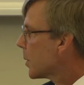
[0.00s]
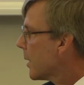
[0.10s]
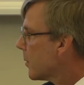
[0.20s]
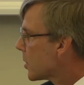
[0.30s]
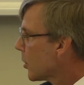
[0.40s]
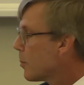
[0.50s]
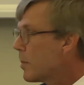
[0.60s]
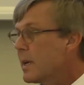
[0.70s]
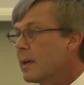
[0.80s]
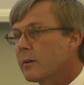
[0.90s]
whatever it's going to
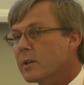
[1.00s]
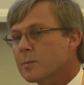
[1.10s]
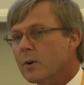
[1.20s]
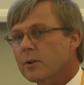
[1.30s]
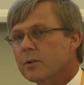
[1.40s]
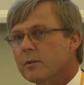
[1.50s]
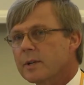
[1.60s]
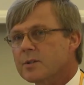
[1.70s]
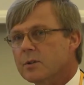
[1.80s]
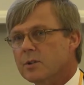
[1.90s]
be, or exploratory
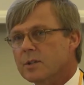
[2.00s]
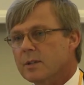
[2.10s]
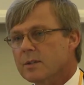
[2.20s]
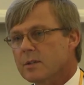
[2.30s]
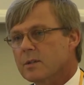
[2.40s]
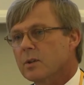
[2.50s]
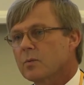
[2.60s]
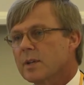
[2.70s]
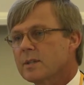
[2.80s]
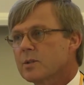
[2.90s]
research in the CESAR
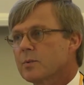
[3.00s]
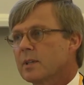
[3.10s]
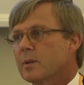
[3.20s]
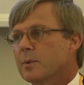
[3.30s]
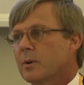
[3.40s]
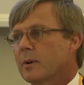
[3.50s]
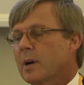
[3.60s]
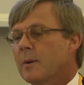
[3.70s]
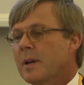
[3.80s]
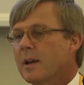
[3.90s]
2020
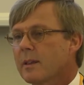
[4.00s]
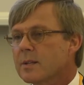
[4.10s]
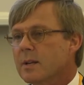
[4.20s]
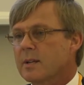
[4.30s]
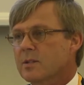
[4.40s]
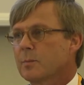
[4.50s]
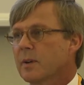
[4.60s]
program, this has to